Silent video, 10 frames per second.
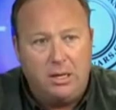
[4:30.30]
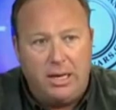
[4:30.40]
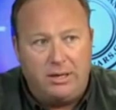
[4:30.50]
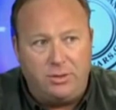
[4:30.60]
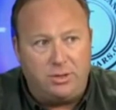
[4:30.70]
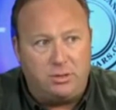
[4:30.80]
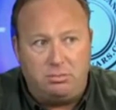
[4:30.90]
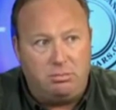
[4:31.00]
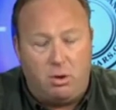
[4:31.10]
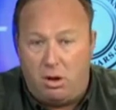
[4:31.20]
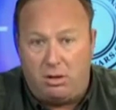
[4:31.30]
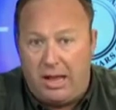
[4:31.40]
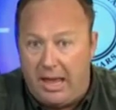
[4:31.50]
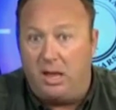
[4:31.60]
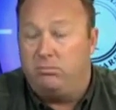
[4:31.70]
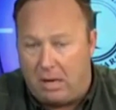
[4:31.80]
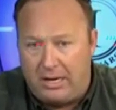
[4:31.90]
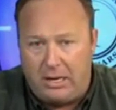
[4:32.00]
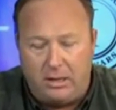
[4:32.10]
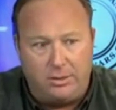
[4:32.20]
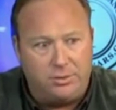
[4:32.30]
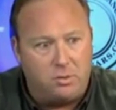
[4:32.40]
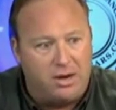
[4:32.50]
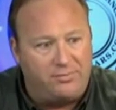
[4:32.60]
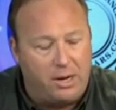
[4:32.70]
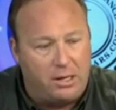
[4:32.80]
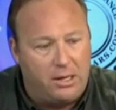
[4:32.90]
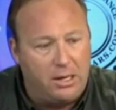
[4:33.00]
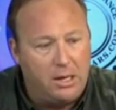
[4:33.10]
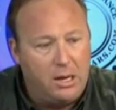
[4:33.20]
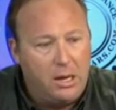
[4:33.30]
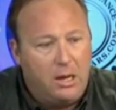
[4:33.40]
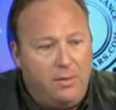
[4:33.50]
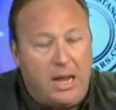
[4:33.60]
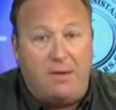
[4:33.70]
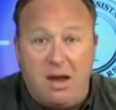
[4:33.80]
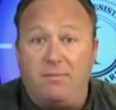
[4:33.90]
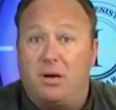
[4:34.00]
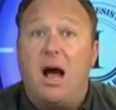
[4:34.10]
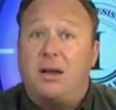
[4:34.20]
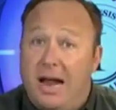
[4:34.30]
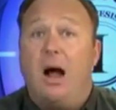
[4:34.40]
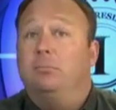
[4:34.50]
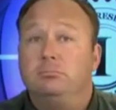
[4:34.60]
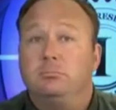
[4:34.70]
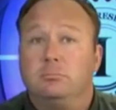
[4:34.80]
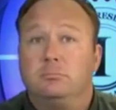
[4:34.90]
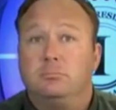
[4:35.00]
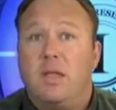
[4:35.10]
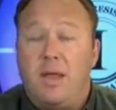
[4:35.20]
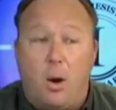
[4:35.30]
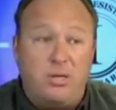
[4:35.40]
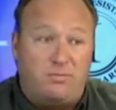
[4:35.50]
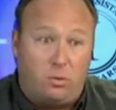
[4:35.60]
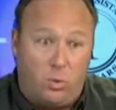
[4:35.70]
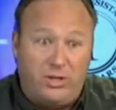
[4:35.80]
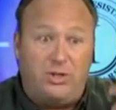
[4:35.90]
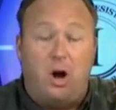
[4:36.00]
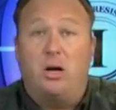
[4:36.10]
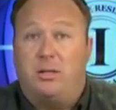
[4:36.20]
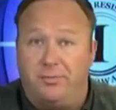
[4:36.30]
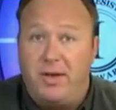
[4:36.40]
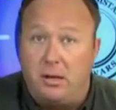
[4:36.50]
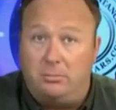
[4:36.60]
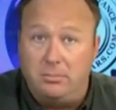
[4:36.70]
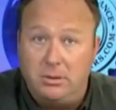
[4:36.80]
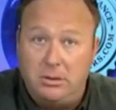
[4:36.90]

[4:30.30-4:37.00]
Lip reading: And just all hell breaking loose, quite frankly, that I never got it out. And then I always have to restart the film.